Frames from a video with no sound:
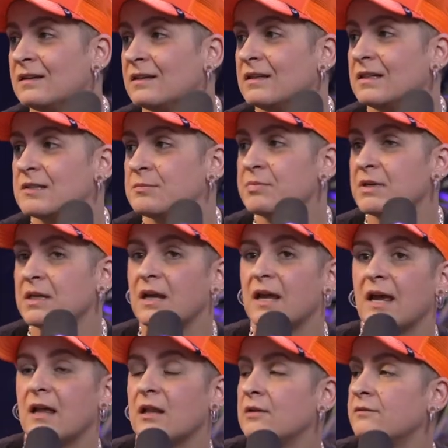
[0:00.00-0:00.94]
It's been a
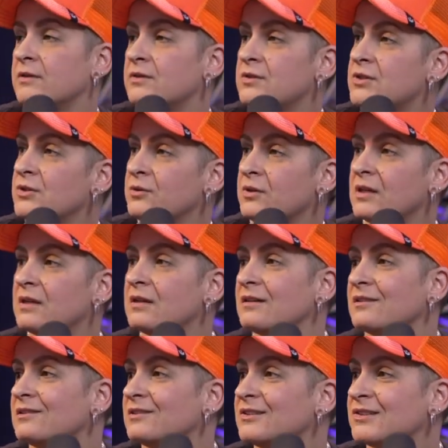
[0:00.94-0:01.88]
hell of a 2
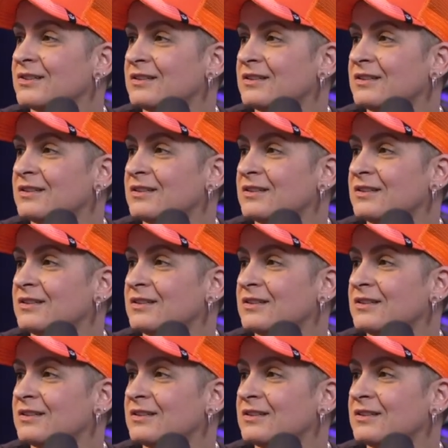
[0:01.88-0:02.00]
years.